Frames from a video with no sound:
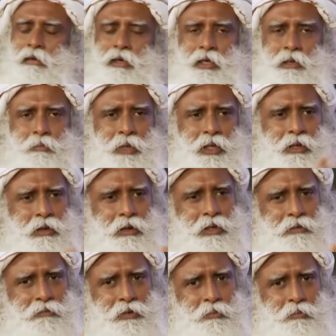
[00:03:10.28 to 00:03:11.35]
it may
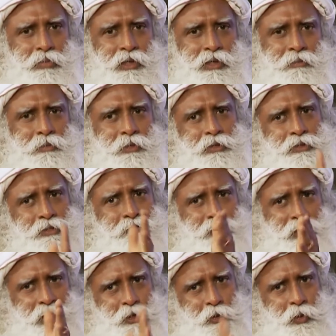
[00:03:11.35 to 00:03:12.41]
not even be because of
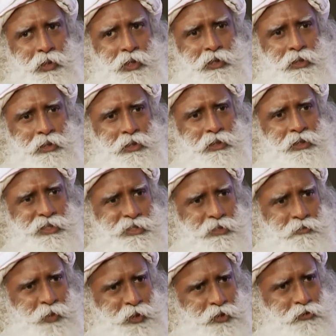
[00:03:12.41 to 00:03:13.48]
their quality, it
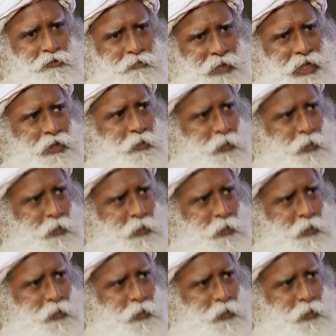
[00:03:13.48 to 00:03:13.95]
is because of my